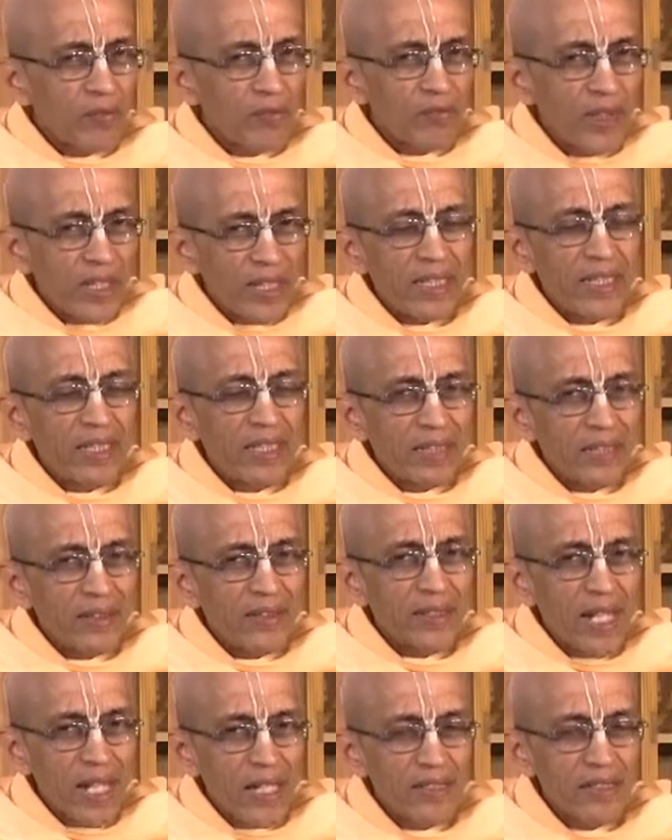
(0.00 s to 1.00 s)
very
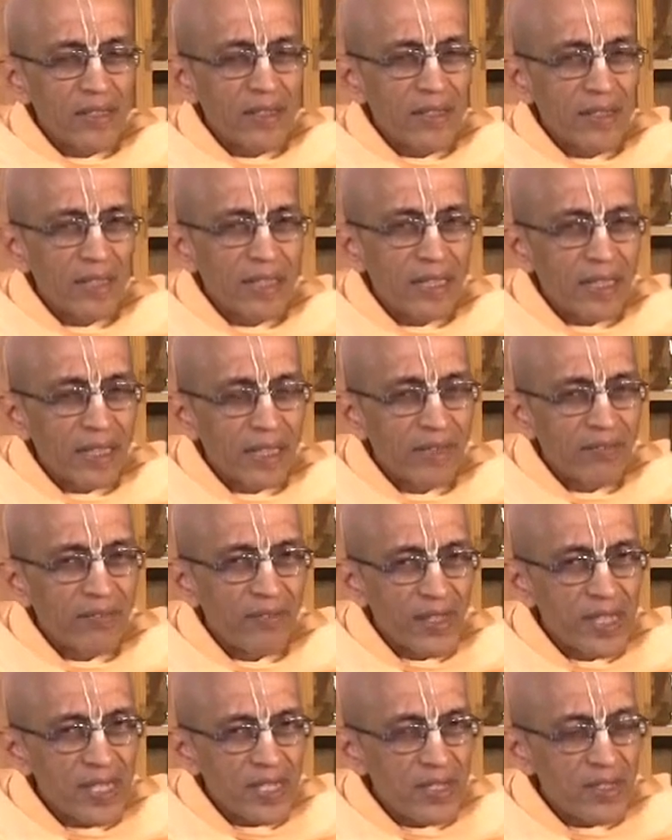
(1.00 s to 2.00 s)
intelligently
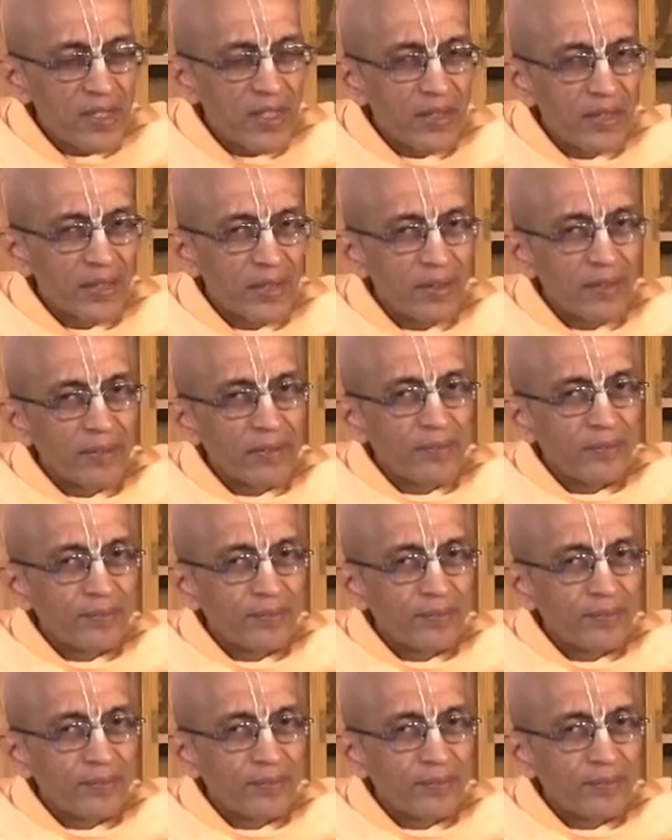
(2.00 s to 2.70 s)
invested